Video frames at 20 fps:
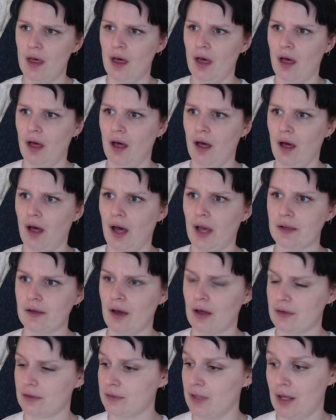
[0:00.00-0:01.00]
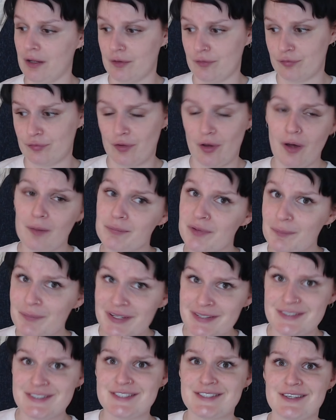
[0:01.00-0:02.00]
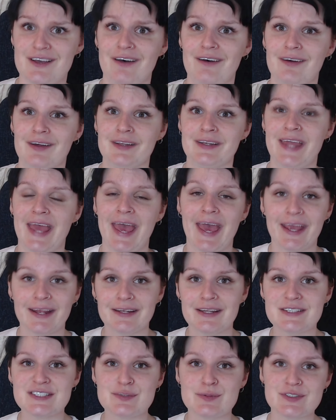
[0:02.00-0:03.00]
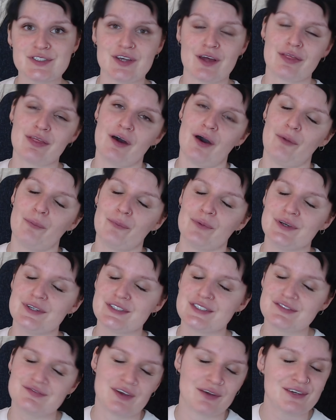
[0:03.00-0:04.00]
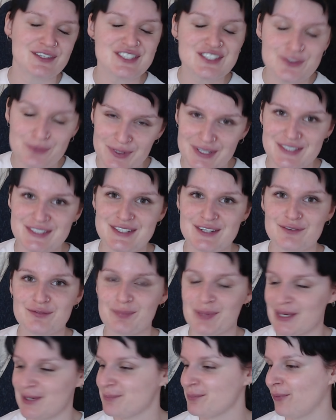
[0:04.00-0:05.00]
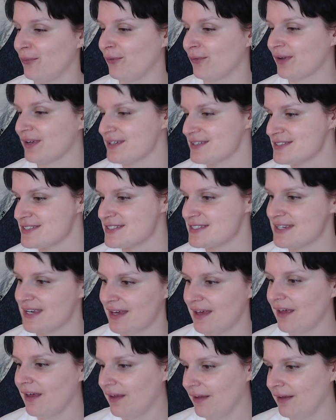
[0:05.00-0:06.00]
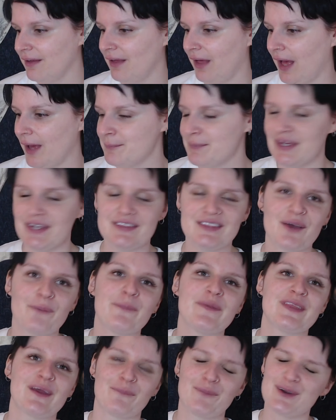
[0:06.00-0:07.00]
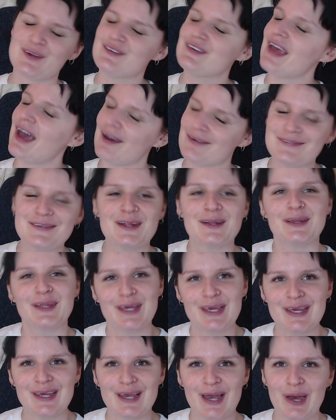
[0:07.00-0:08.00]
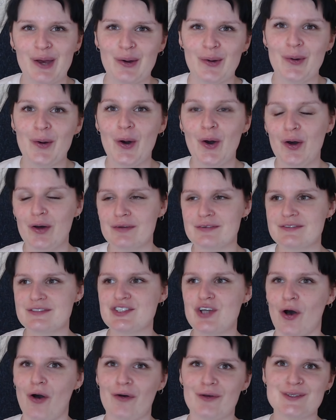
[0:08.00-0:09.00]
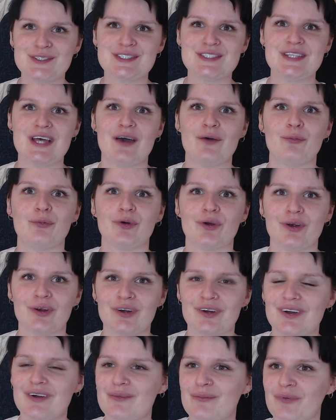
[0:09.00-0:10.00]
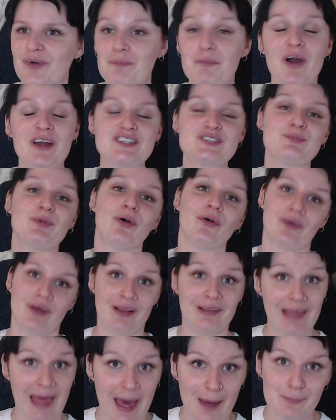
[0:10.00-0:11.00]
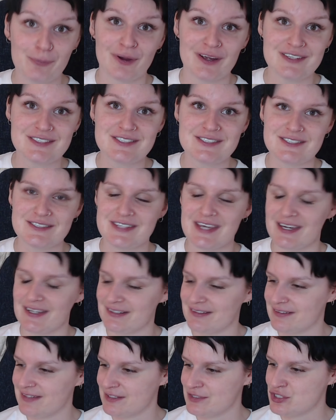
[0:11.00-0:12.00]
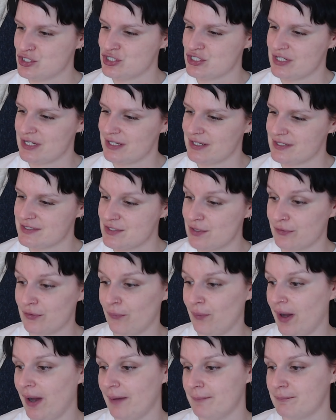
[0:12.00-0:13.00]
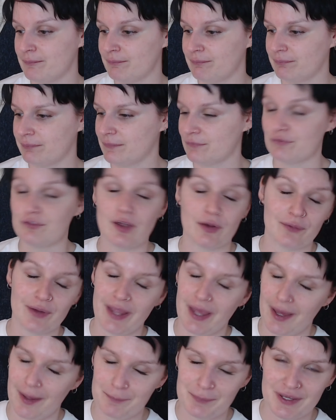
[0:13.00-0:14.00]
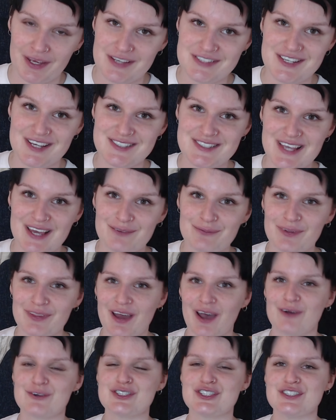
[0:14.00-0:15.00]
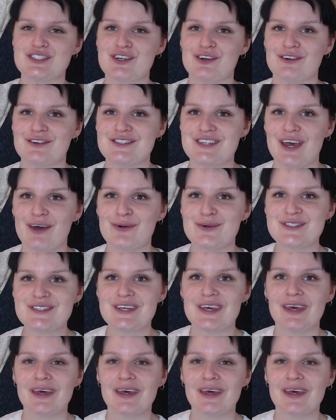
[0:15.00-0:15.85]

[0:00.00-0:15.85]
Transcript: I got a lot of compliments on Agnes, which I thought was very sweet of people because, I mean, there were definitely dolls that were much more elaborate than she is, although I'm very happy, as I said, with how she turned out.